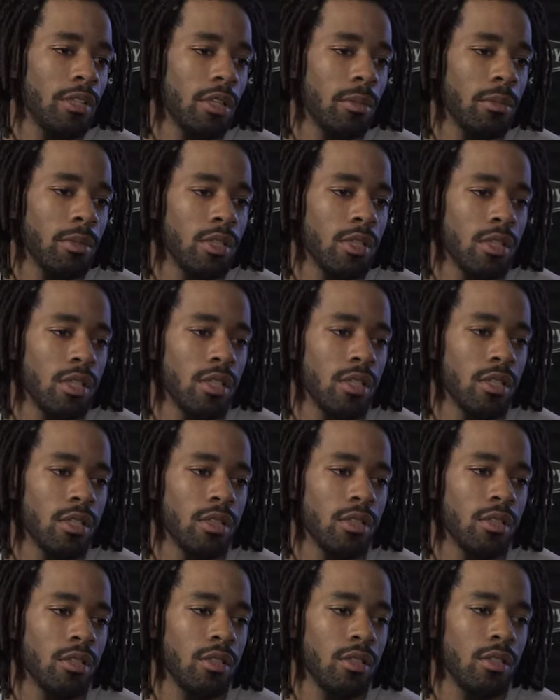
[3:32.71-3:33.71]
game of the
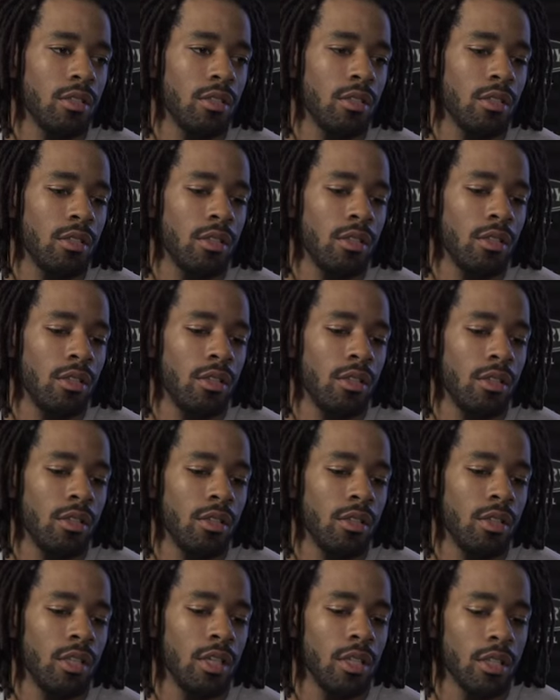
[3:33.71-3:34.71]
season
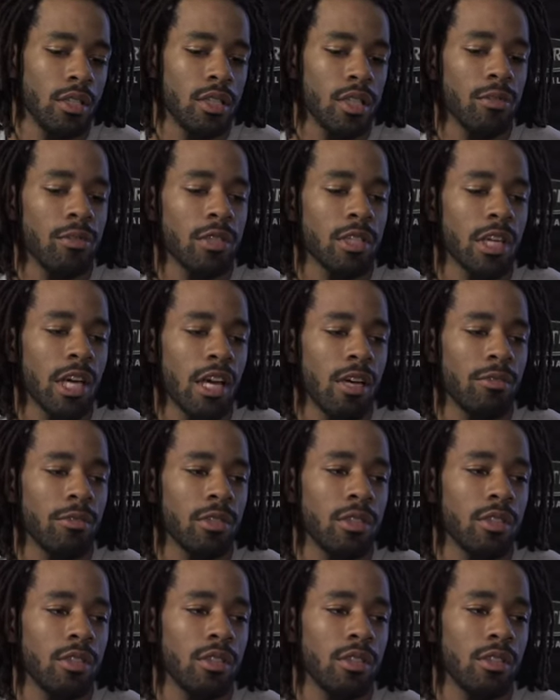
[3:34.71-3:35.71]
in the toughest
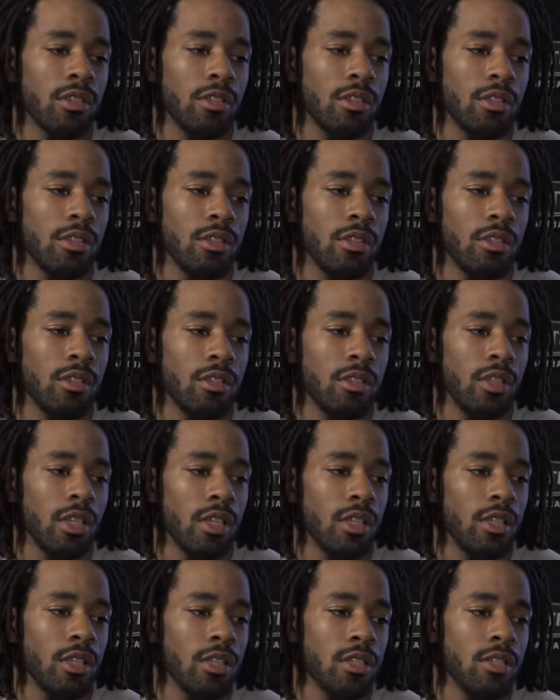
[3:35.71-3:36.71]
conference
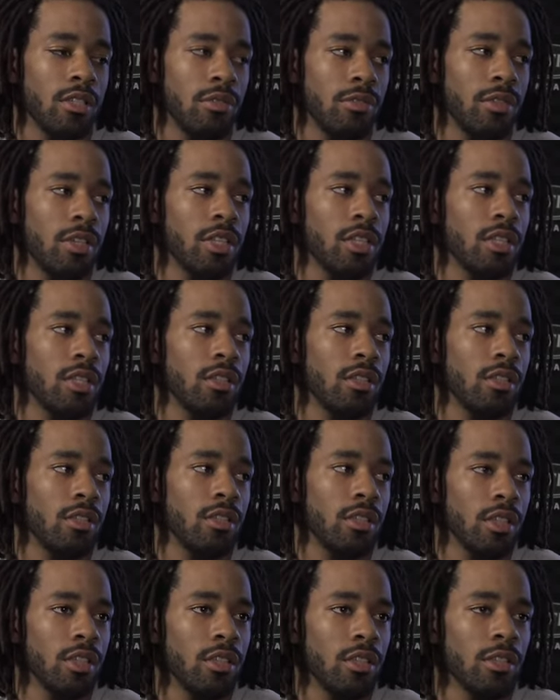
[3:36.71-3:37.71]
in this division,
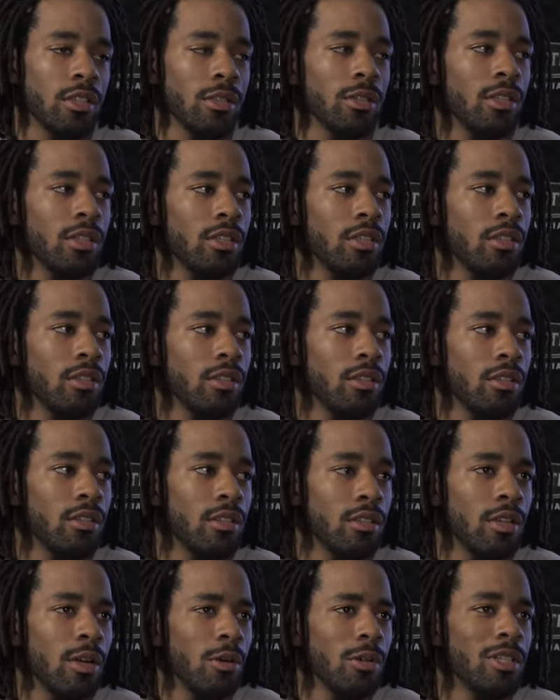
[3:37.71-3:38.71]
then you're going to
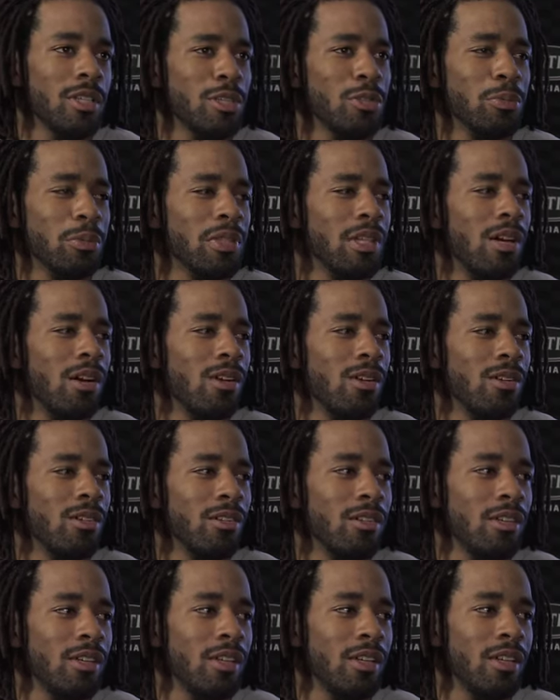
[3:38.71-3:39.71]
know that you belong.
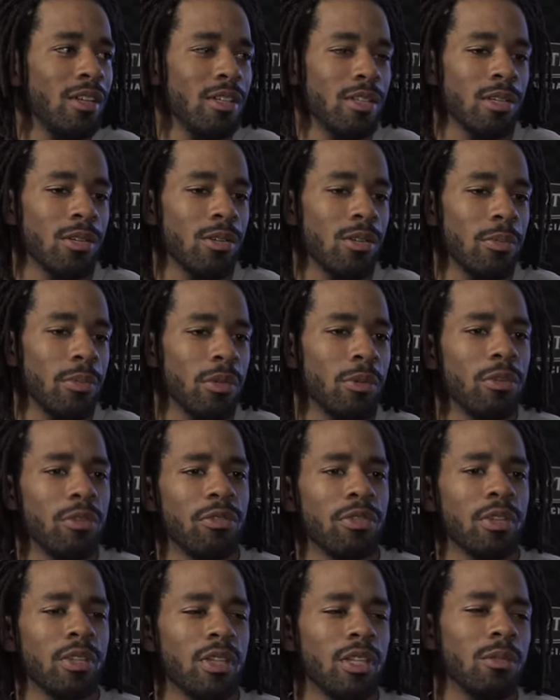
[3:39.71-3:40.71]
So I mean, we
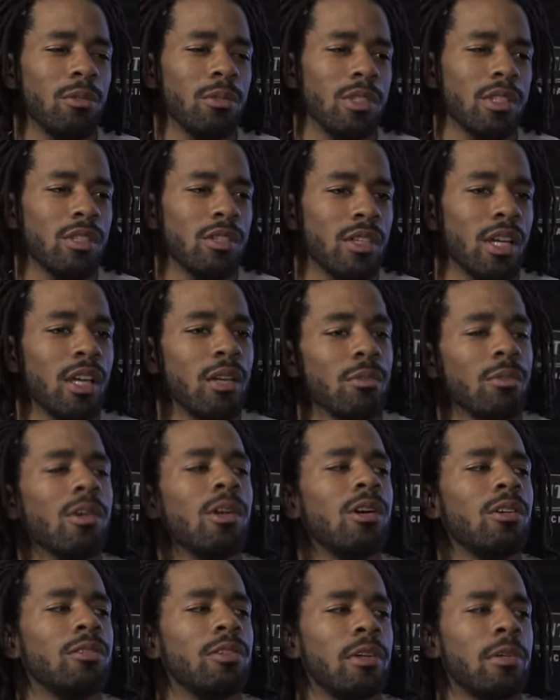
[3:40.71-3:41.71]
feel that it was kind of
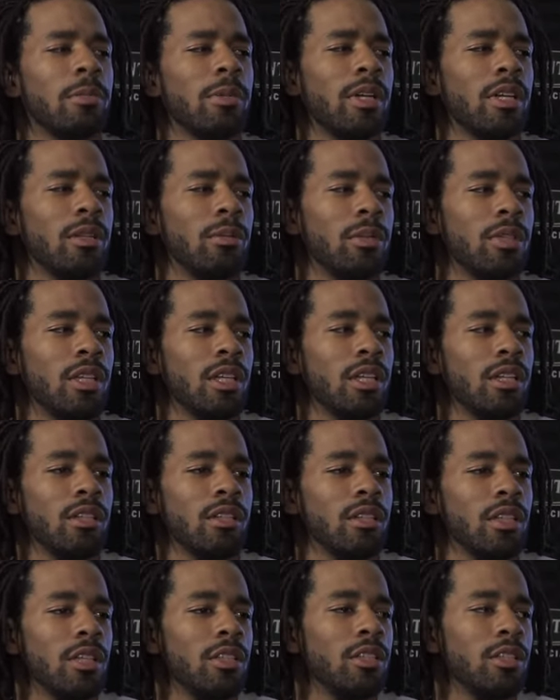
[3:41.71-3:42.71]
wrong for everybody to be
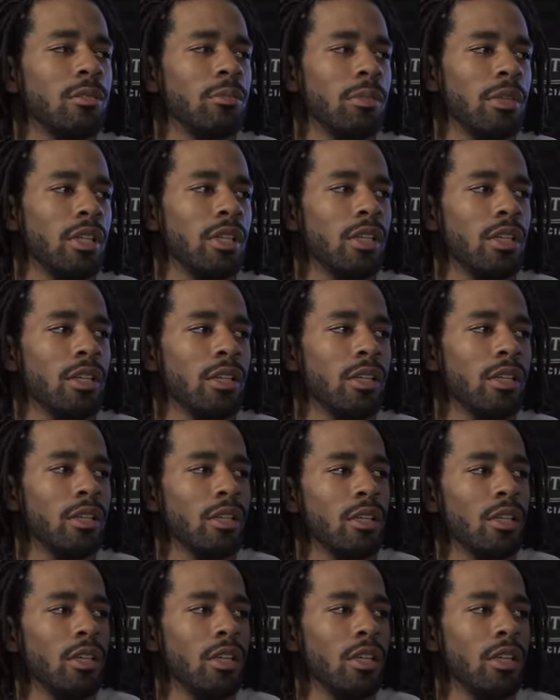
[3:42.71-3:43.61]
like they shouldn't be here.